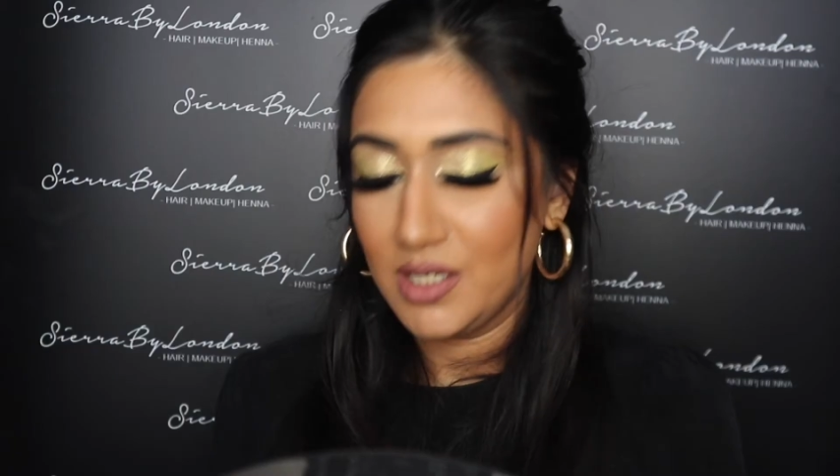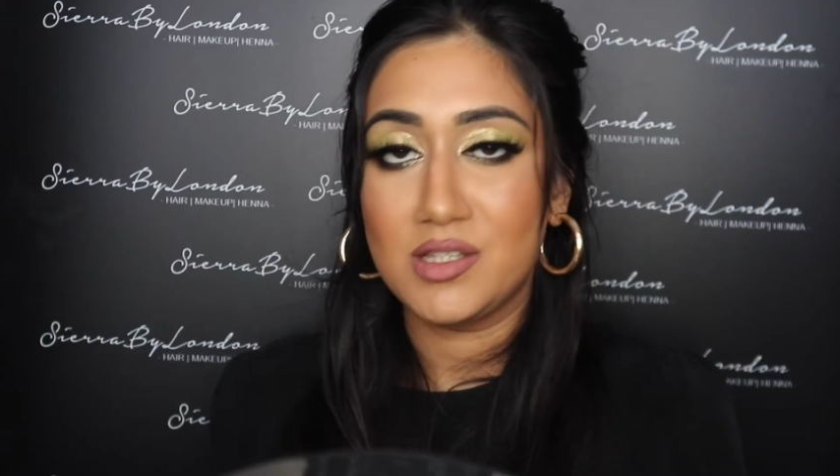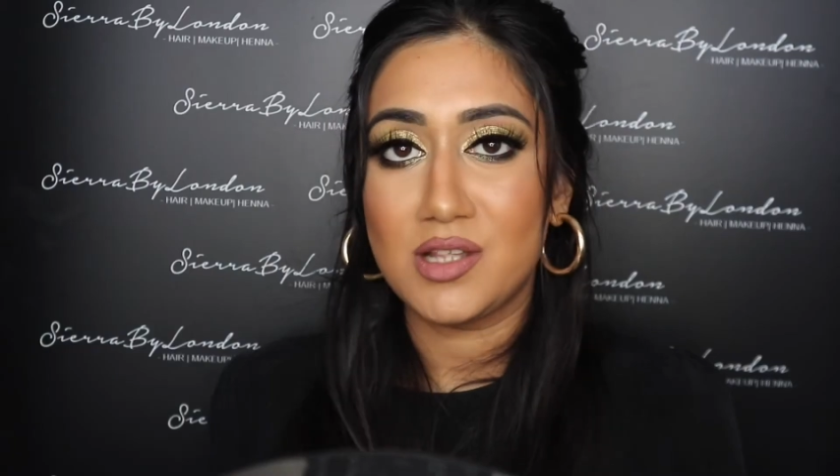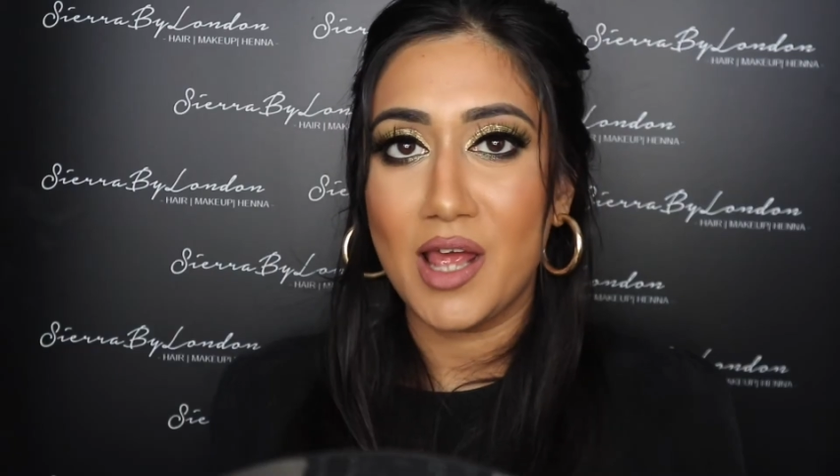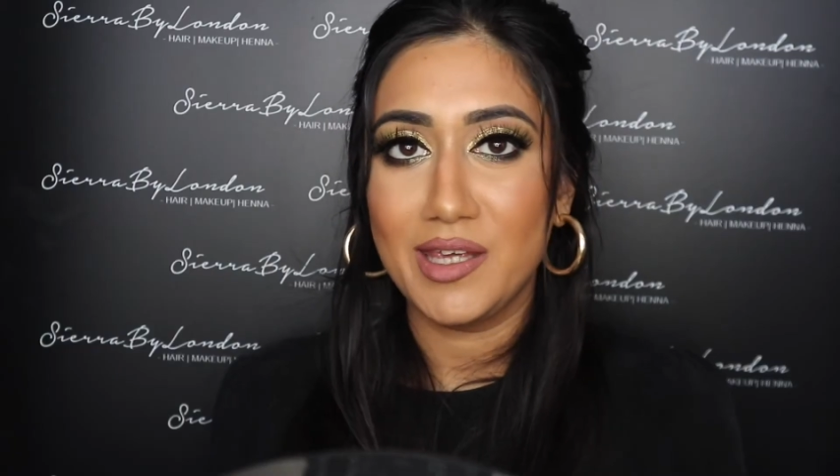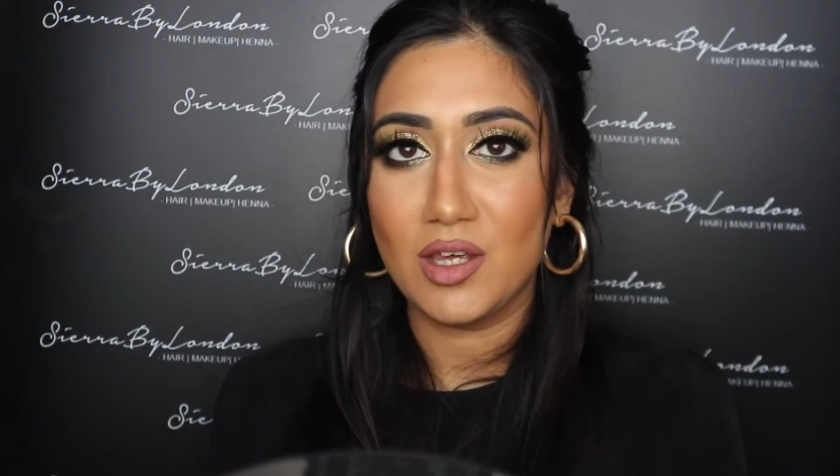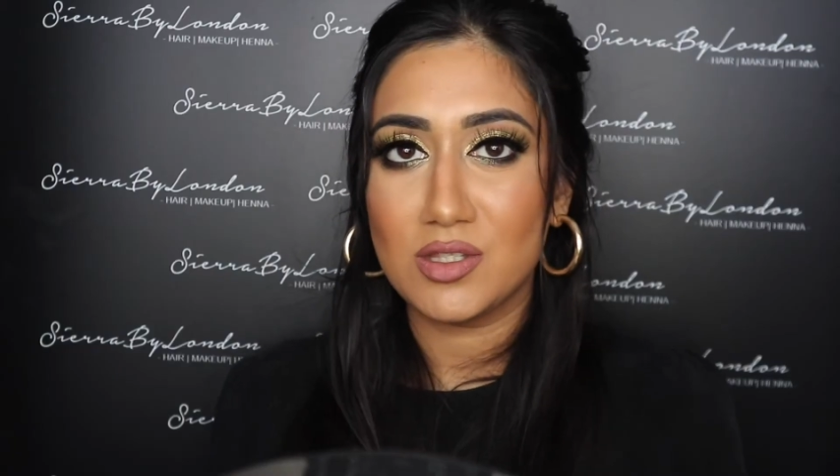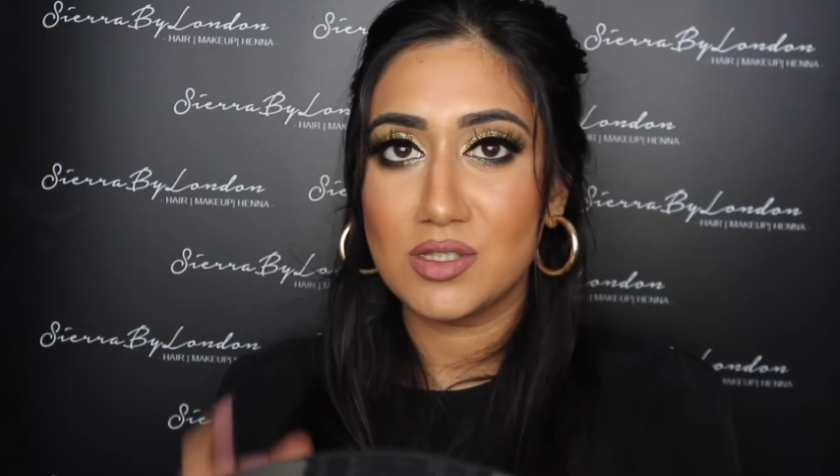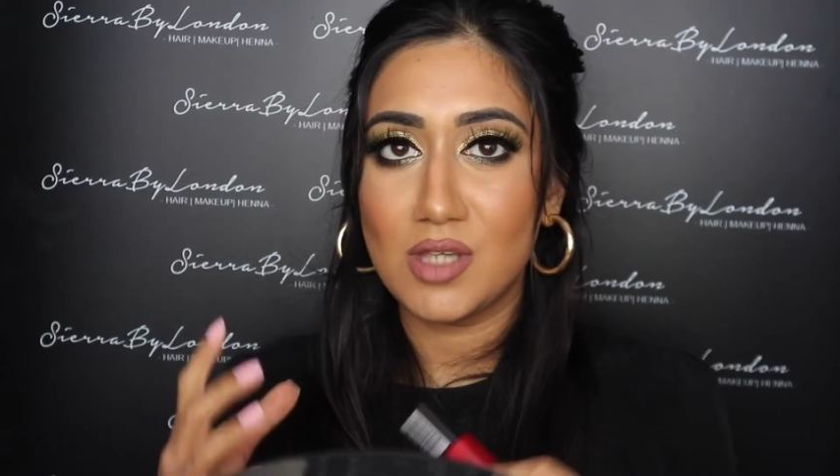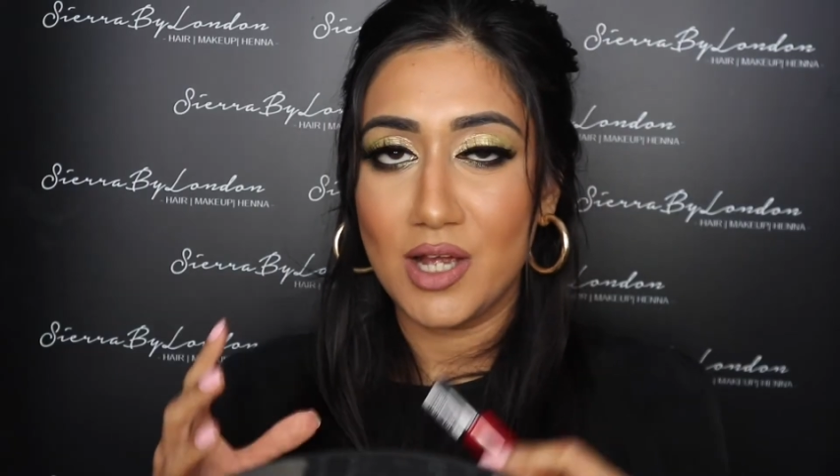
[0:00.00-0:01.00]
It's like
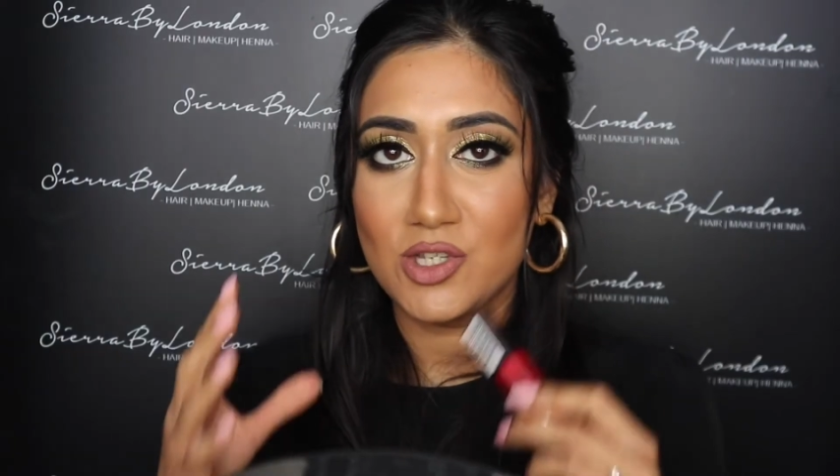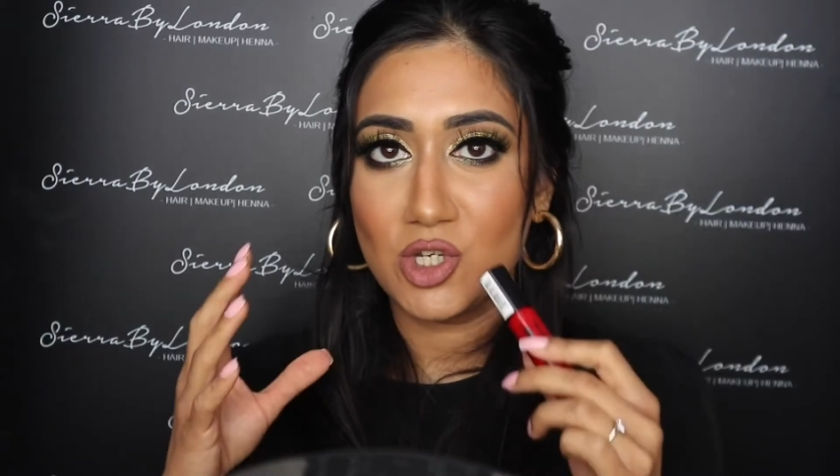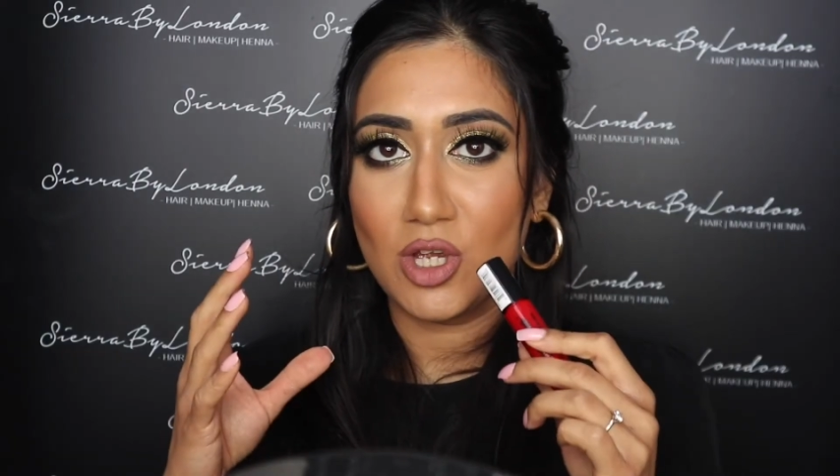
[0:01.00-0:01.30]
such